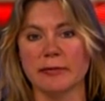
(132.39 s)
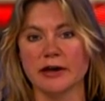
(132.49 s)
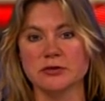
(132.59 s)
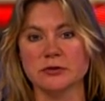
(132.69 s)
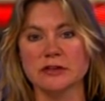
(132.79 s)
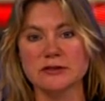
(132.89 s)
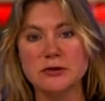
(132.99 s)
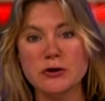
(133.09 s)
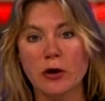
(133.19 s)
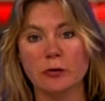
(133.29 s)
to make sure that it's
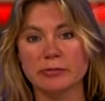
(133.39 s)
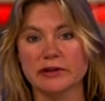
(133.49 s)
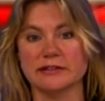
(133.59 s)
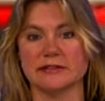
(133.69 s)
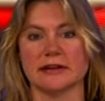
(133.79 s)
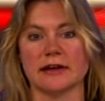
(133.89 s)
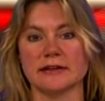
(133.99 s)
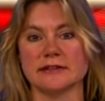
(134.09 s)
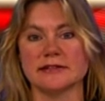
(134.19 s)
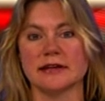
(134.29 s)
not
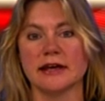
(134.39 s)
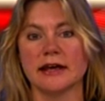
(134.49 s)
politicised,